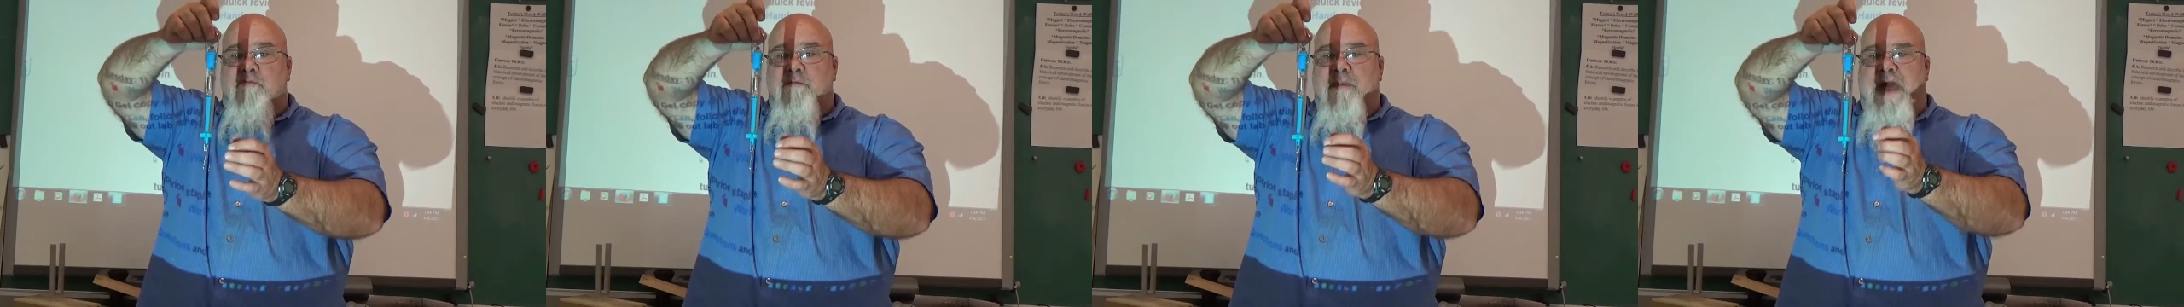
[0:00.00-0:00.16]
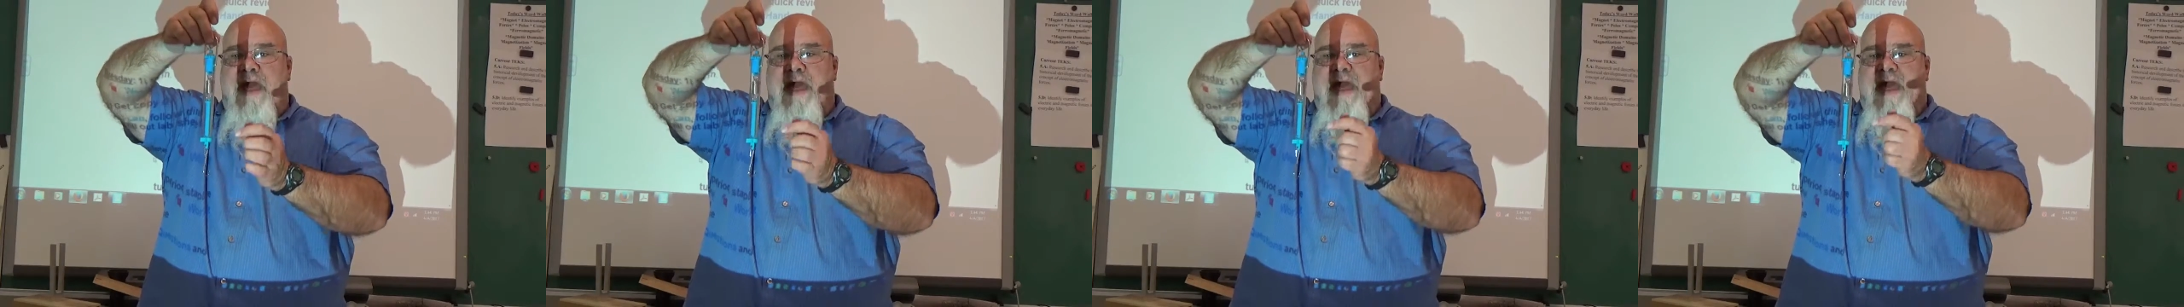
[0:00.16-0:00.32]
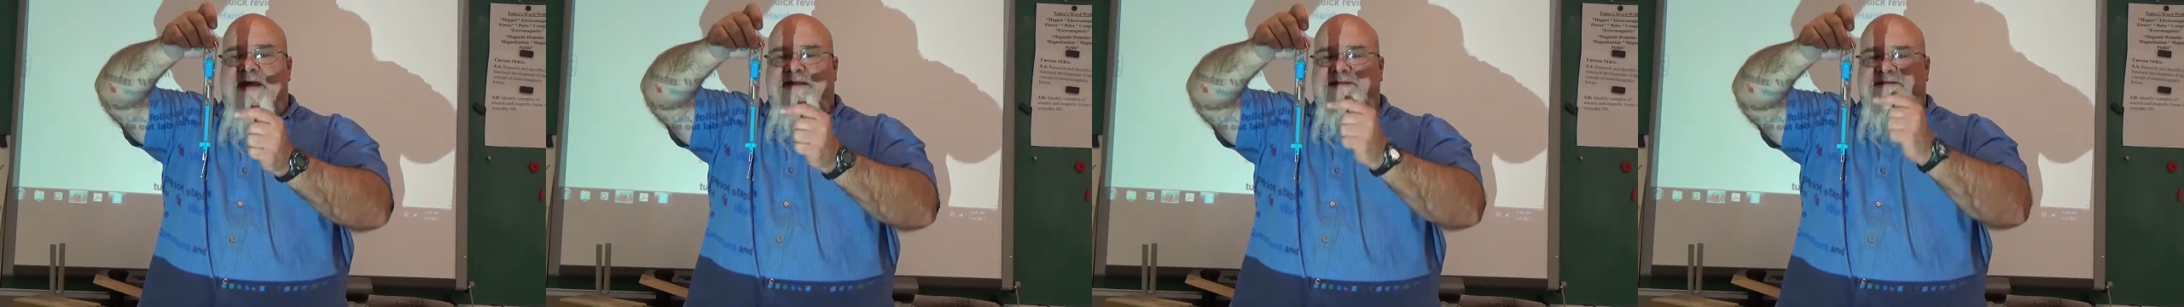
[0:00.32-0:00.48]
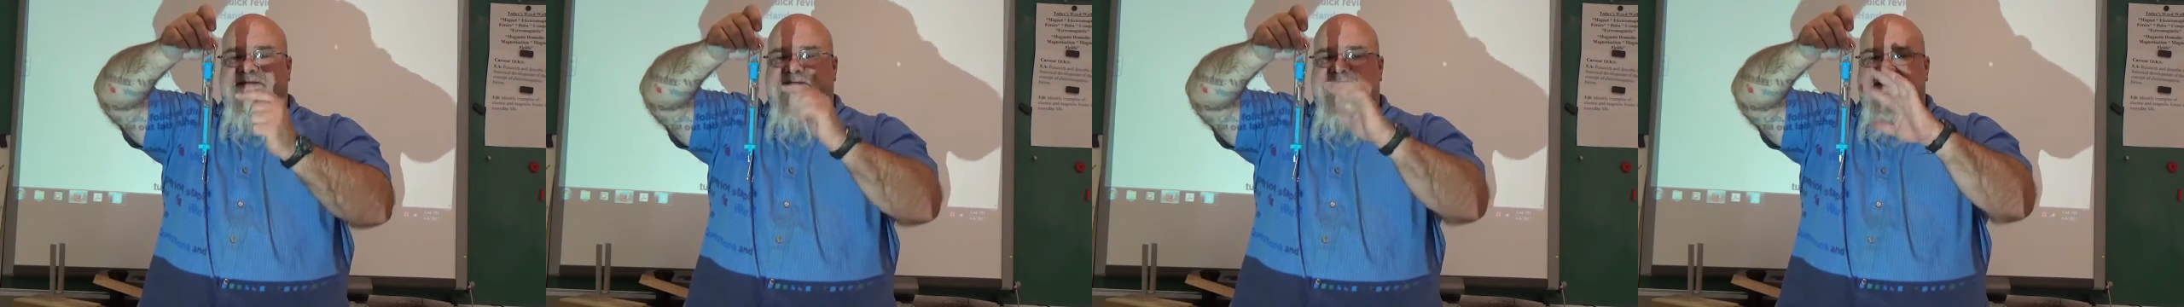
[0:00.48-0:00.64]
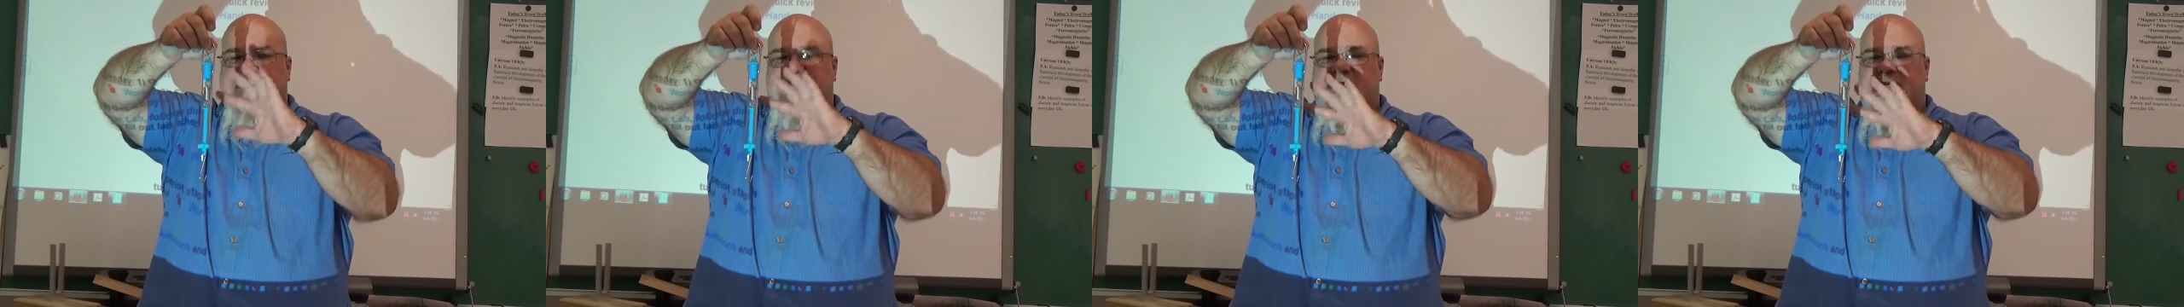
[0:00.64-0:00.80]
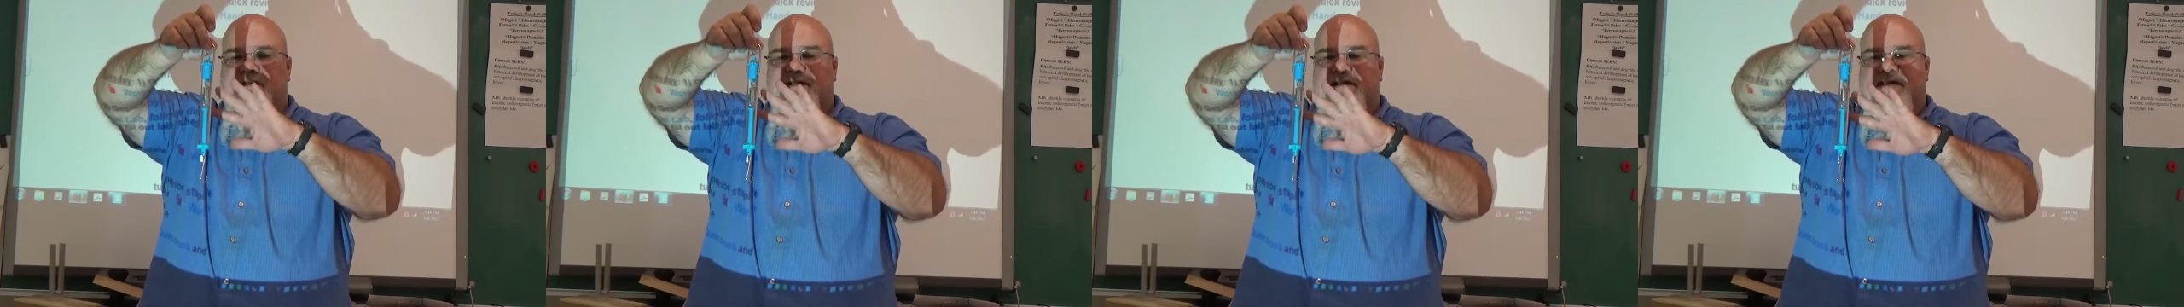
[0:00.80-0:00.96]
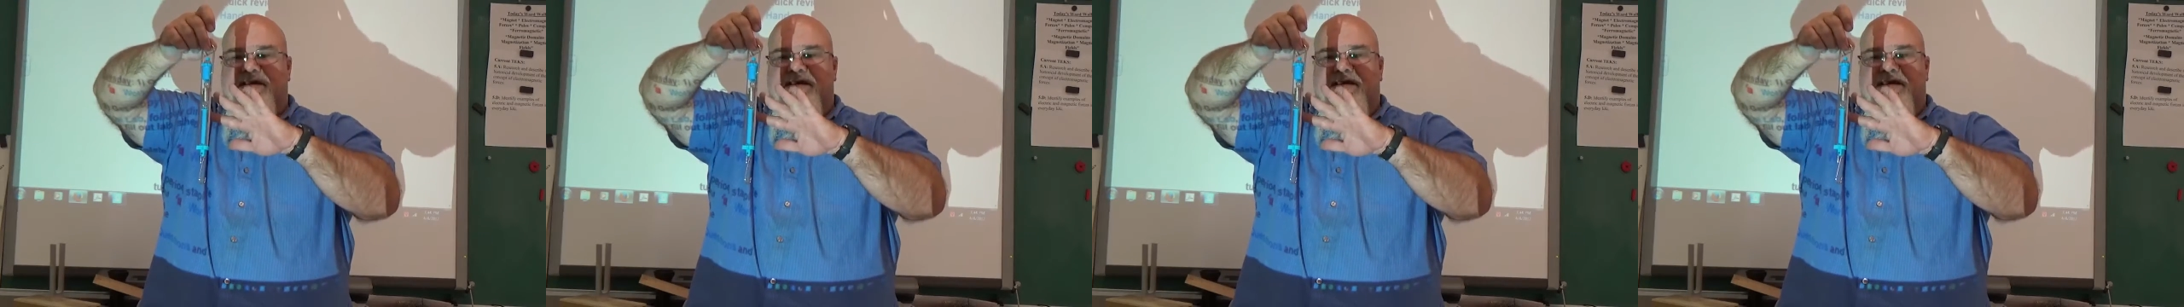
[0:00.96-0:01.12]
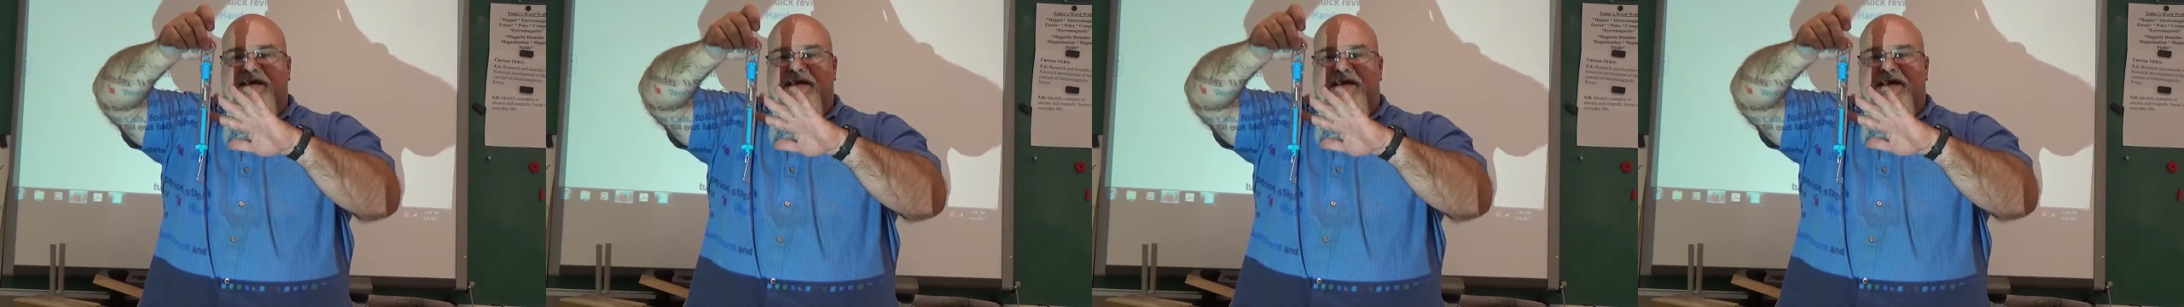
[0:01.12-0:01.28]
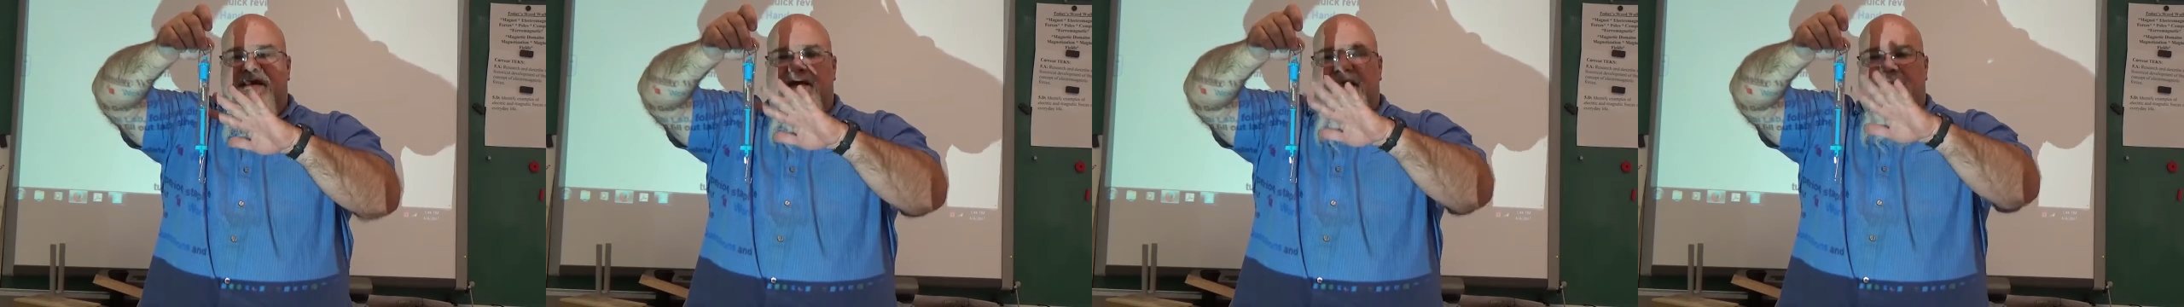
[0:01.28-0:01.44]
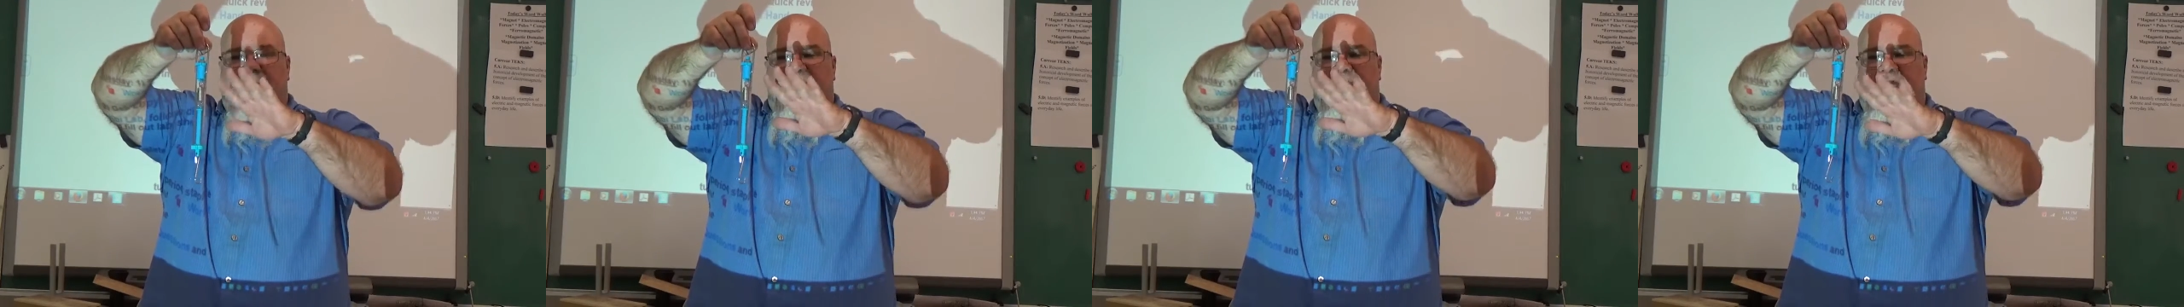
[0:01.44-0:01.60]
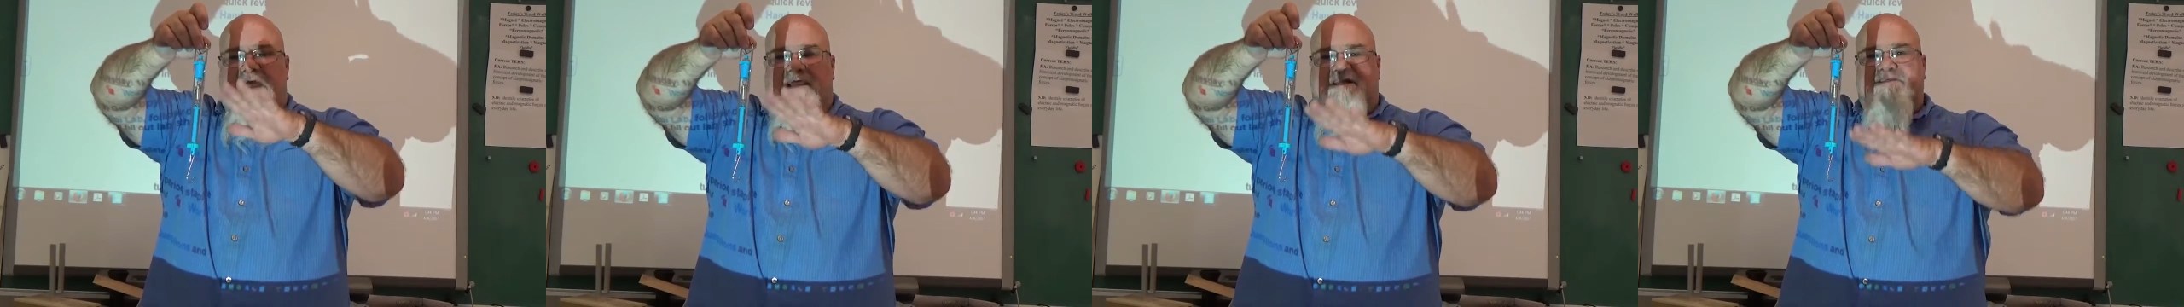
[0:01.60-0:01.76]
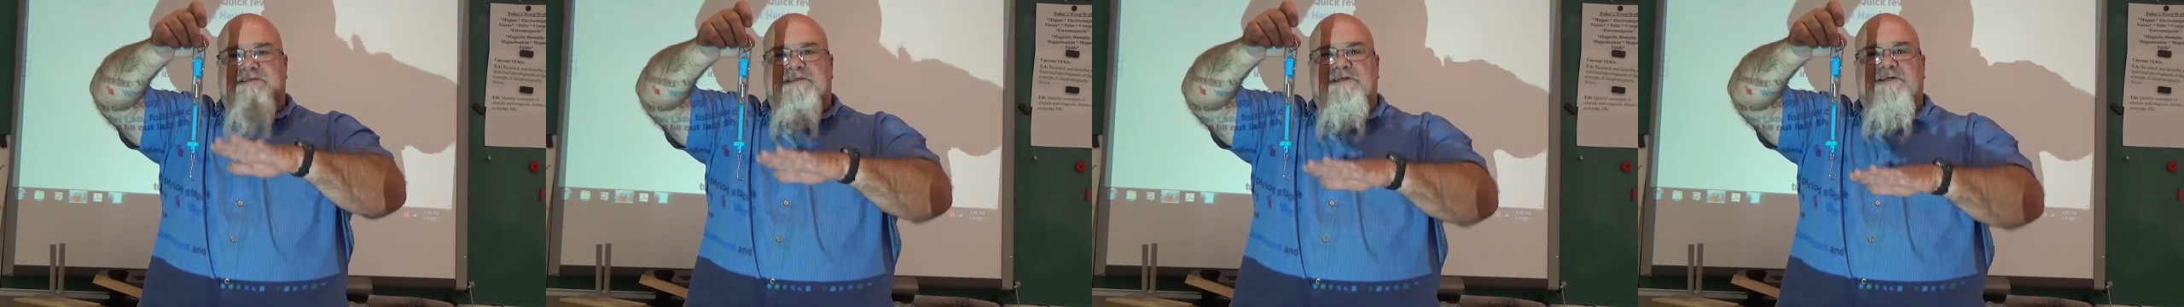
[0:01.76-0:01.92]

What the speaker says: mass, has